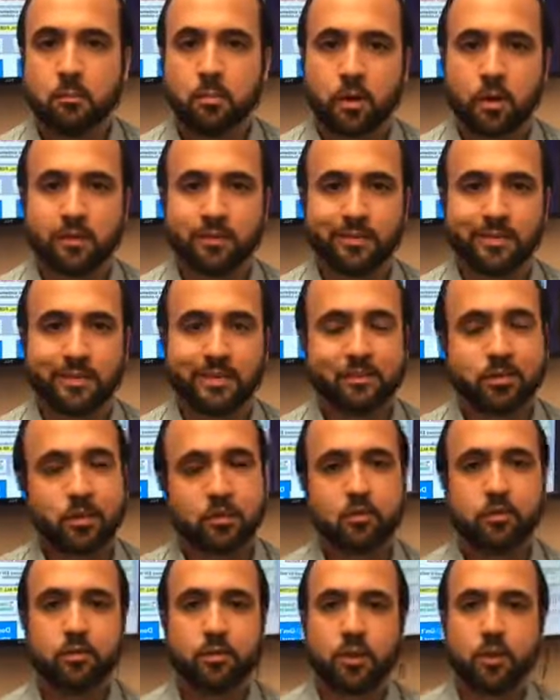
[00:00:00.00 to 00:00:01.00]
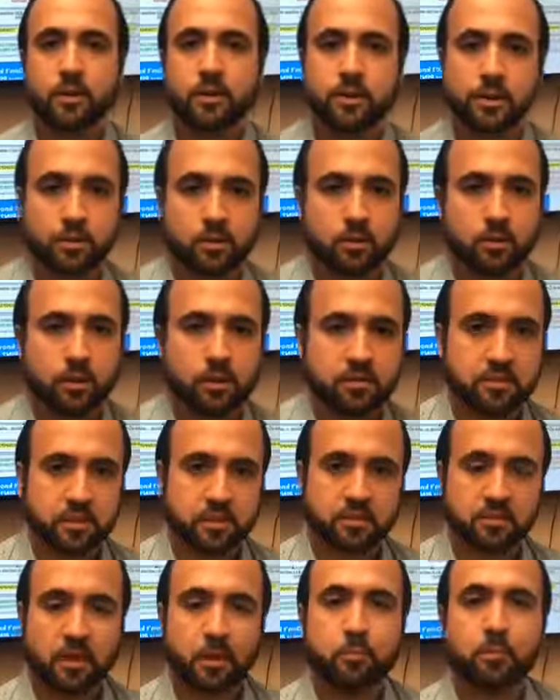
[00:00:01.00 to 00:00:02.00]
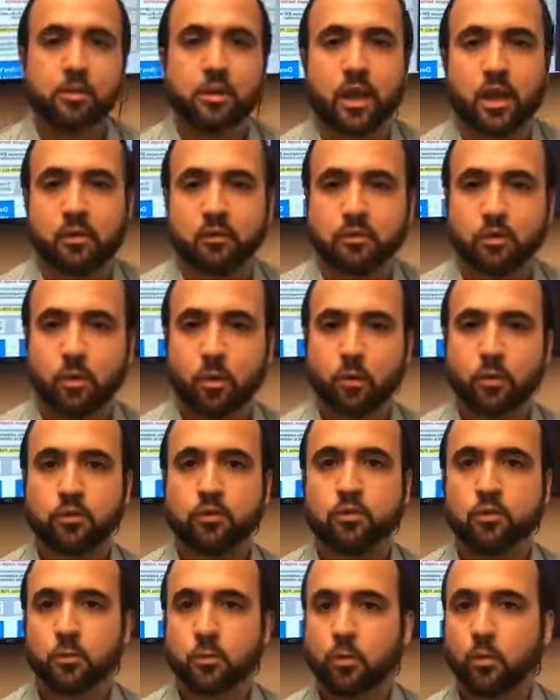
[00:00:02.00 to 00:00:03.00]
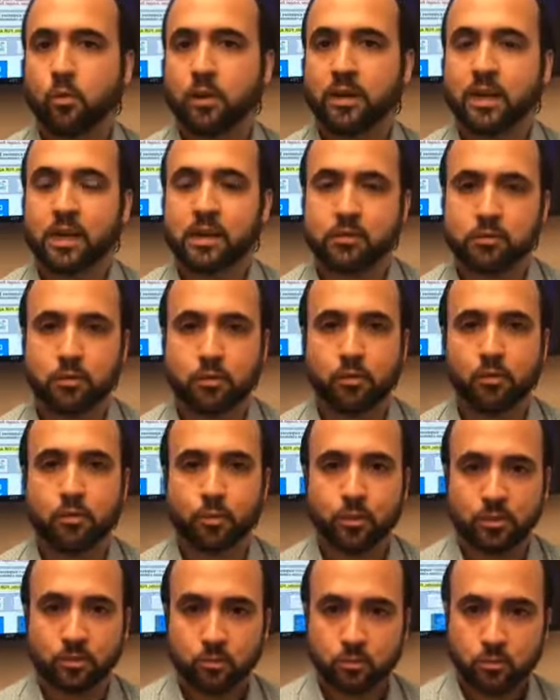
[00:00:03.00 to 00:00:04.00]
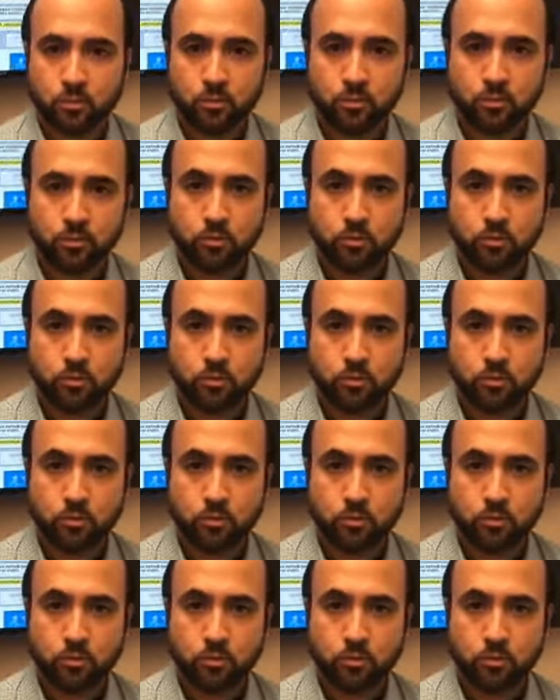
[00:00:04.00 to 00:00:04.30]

but it changes very little. As an example, last year was 2.8032,